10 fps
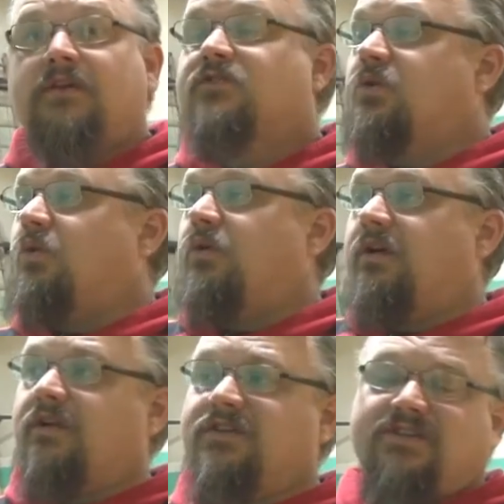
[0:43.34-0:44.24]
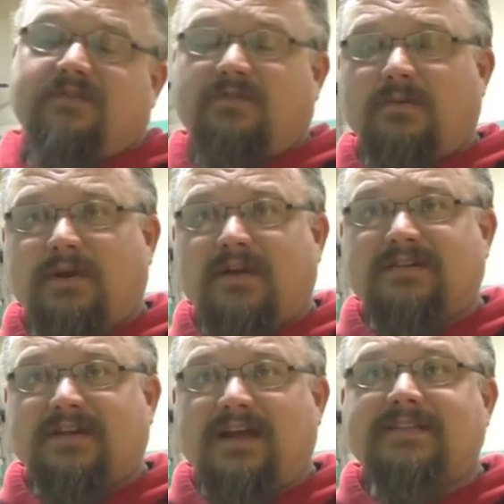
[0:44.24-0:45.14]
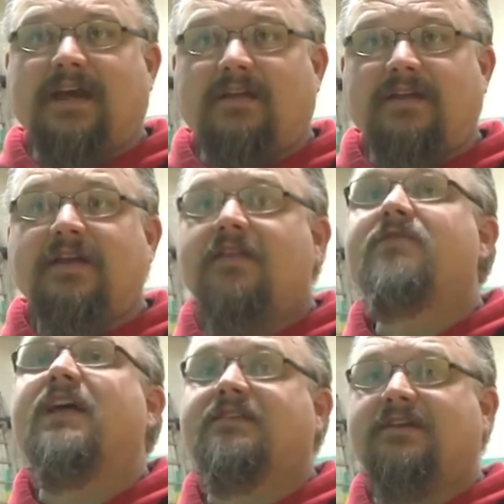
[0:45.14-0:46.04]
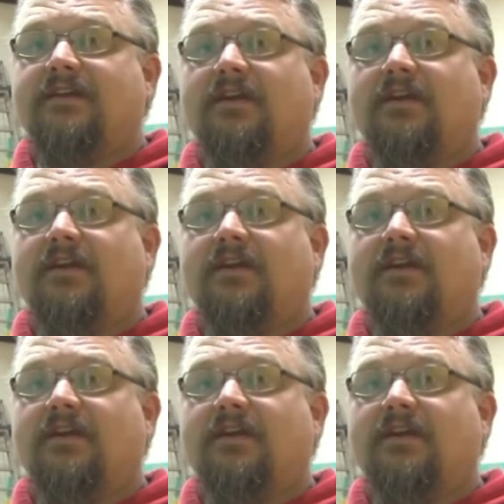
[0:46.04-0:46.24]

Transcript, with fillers: So going to audition for America's Got Talent, that's going to